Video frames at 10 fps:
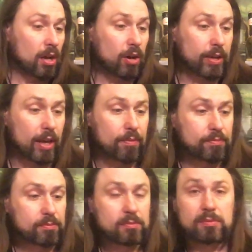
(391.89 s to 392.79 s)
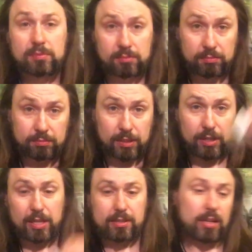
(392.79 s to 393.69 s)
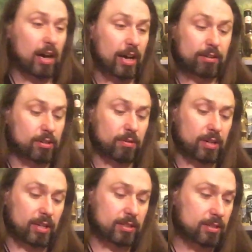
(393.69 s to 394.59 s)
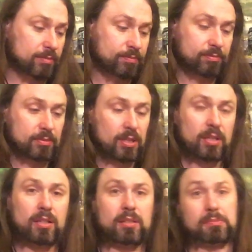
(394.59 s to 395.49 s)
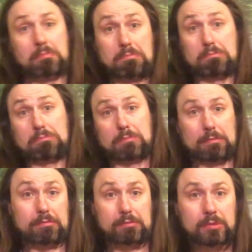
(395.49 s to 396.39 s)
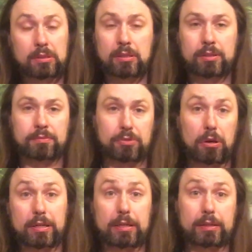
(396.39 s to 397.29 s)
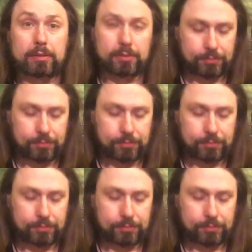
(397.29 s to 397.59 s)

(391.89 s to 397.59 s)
Oh yeah, here it is. I don't know what it is. Mm, no idea.